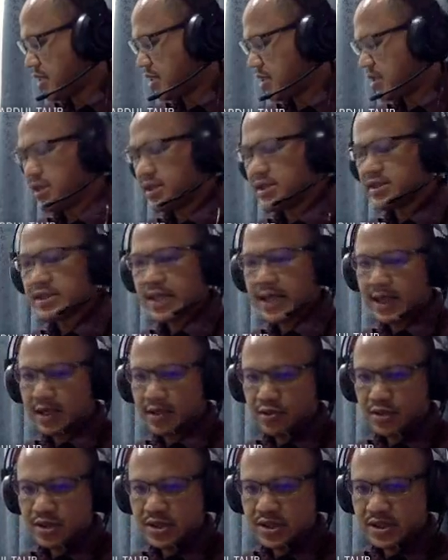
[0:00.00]
is
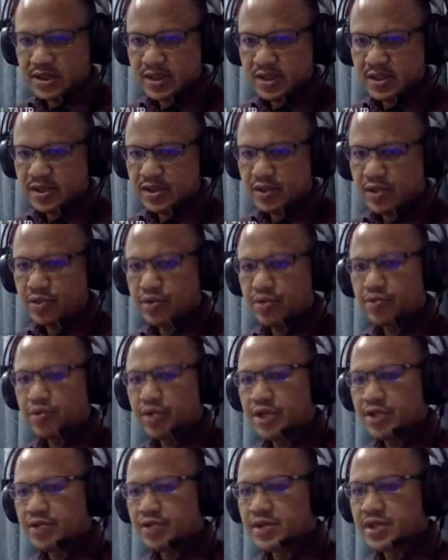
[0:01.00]
hours. So
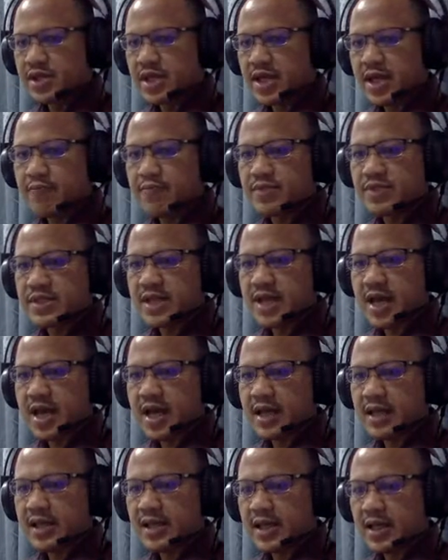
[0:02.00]
when you say kam
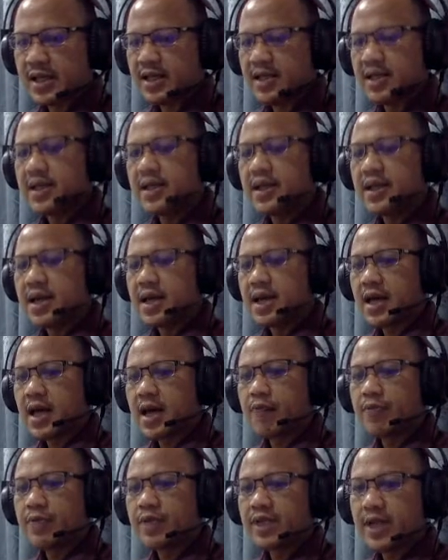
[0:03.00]
sa'atan,
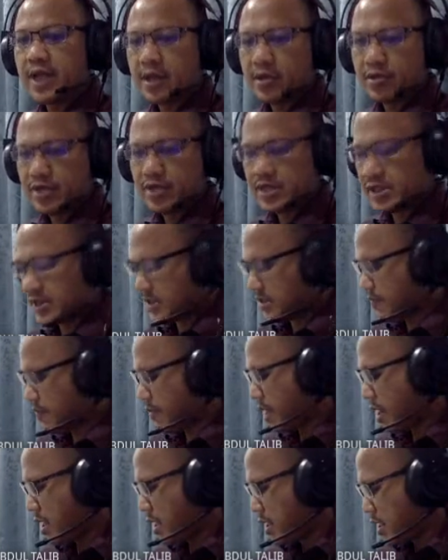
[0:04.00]
how many hours?
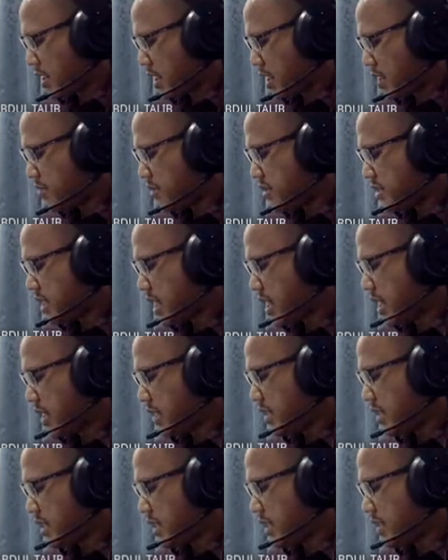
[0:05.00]
Kam
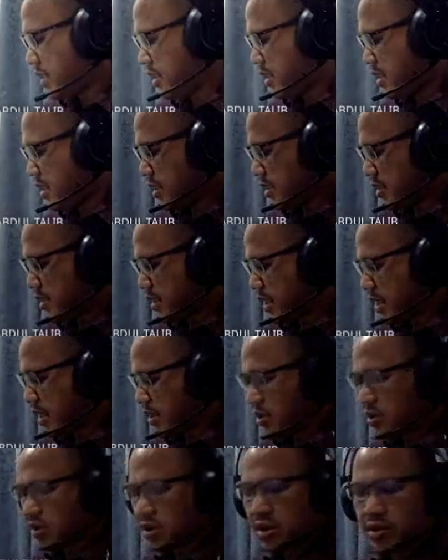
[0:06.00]
sa'atan
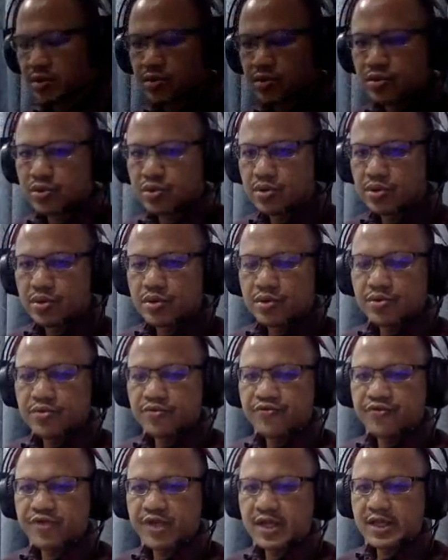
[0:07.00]
taqra'u
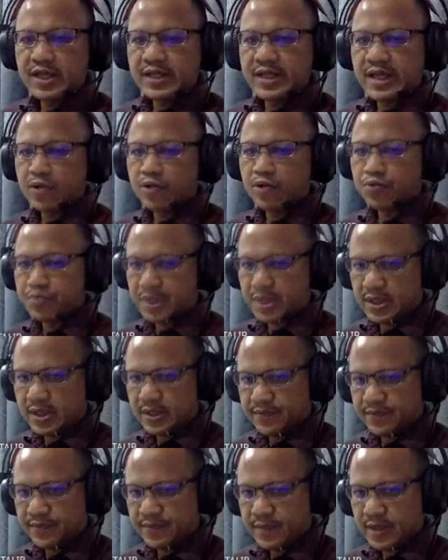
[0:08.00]
fil yawmi?
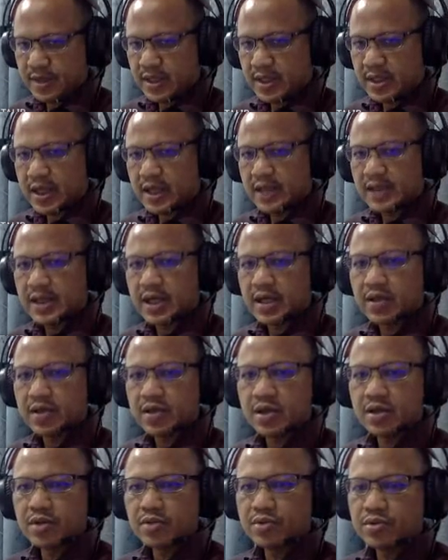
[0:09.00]

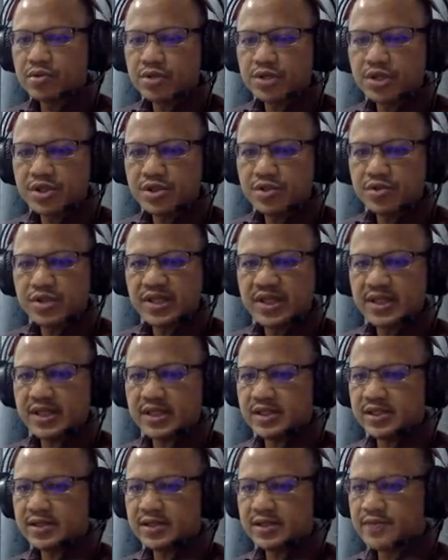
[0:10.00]
Taqra'u, you
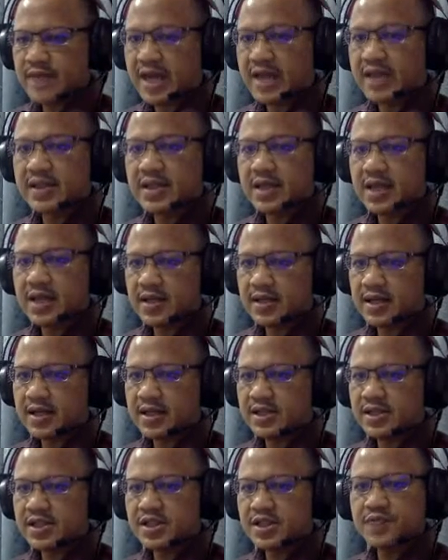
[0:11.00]
read. Anta,
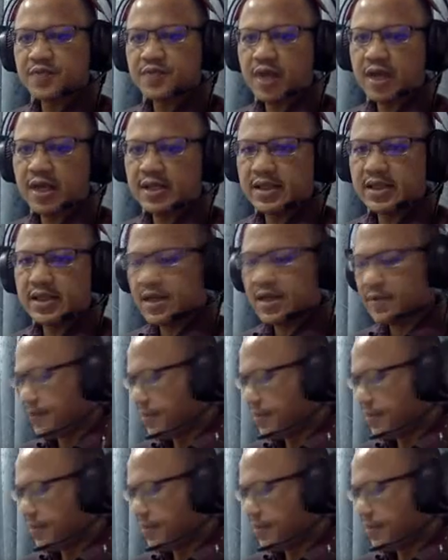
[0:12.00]
this is for anta.